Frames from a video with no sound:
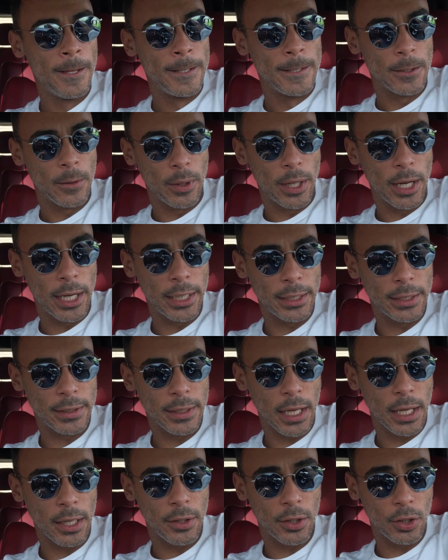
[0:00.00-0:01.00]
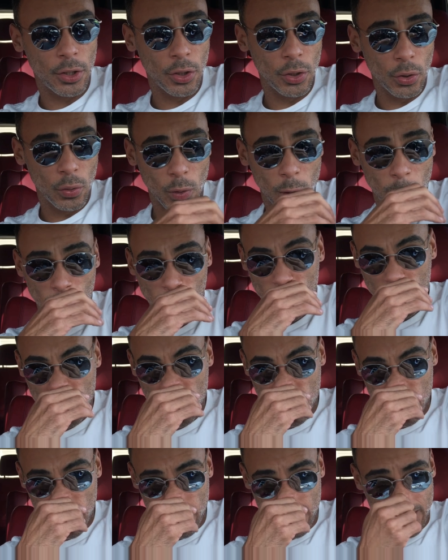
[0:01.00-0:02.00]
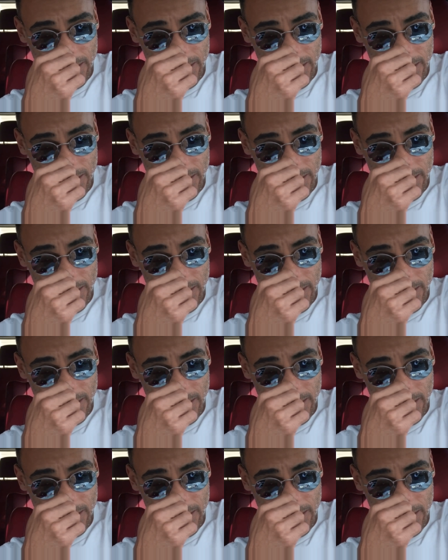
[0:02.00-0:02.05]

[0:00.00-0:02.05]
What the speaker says: So what I decided to do was